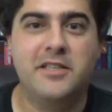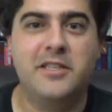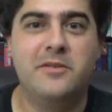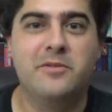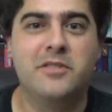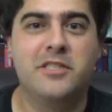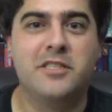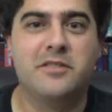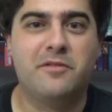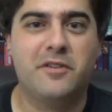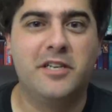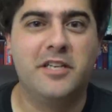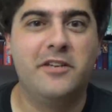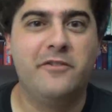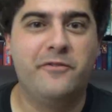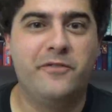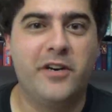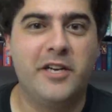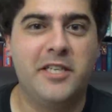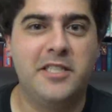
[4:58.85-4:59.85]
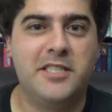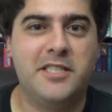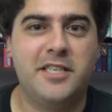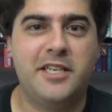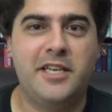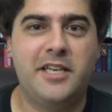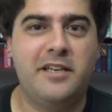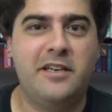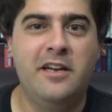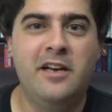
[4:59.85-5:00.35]
And there was this really funny
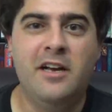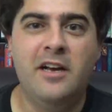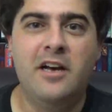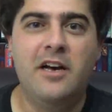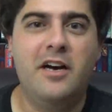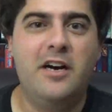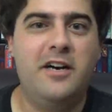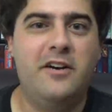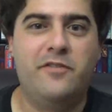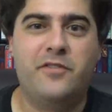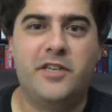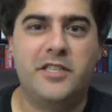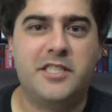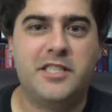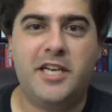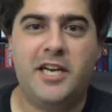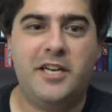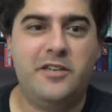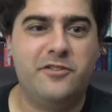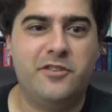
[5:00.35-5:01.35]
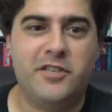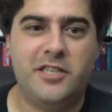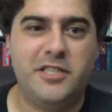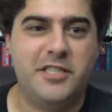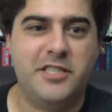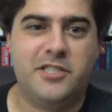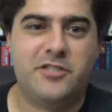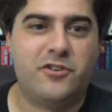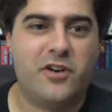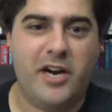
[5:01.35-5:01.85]
scene of Cassandra
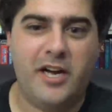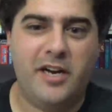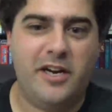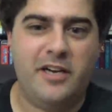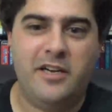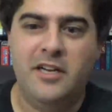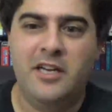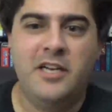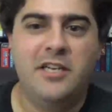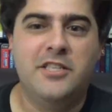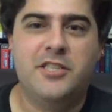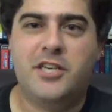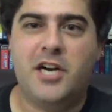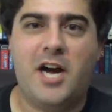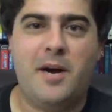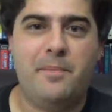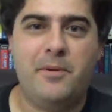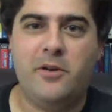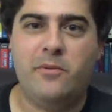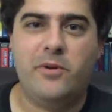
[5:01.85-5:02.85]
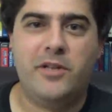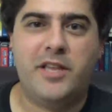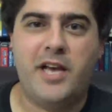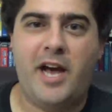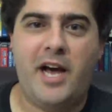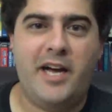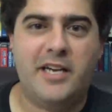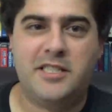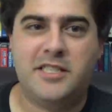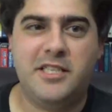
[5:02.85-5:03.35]
just trying to chop it with
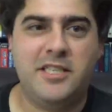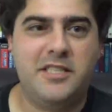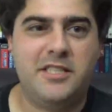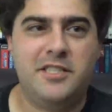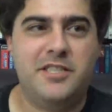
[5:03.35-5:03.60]
axes.